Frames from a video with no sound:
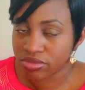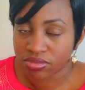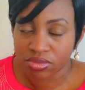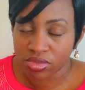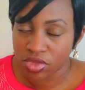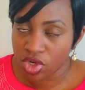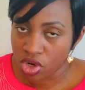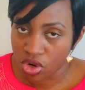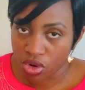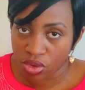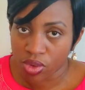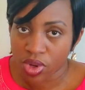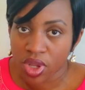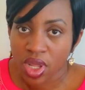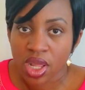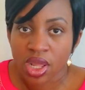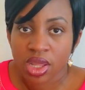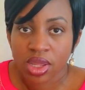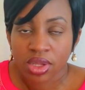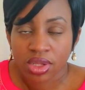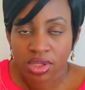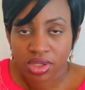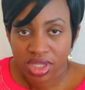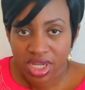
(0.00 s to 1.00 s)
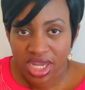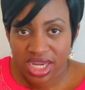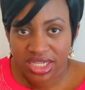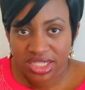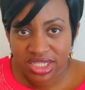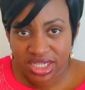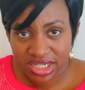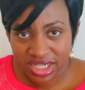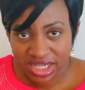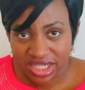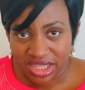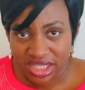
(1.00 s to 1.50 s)
No,
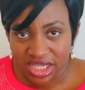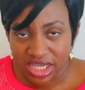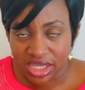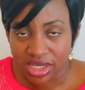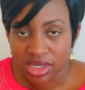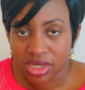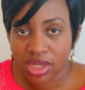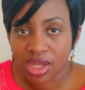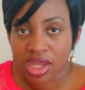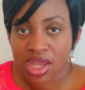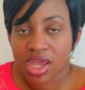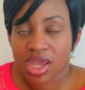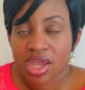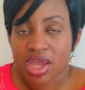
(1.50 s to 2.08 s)
nice and clean.